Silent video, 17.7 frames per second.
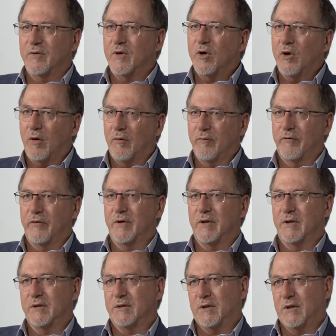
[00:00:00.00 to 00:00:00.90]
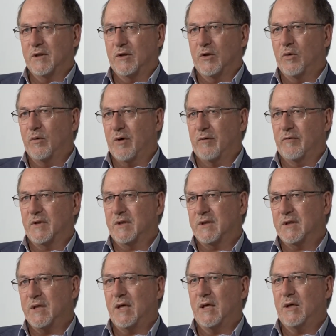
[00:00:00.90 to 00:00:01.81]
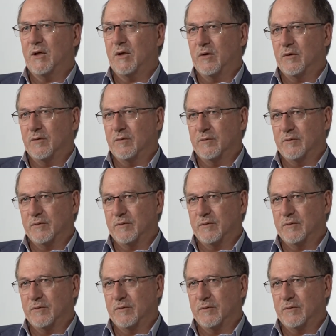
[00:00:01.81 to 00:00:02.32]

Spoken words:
confidence in whoever's seeing you.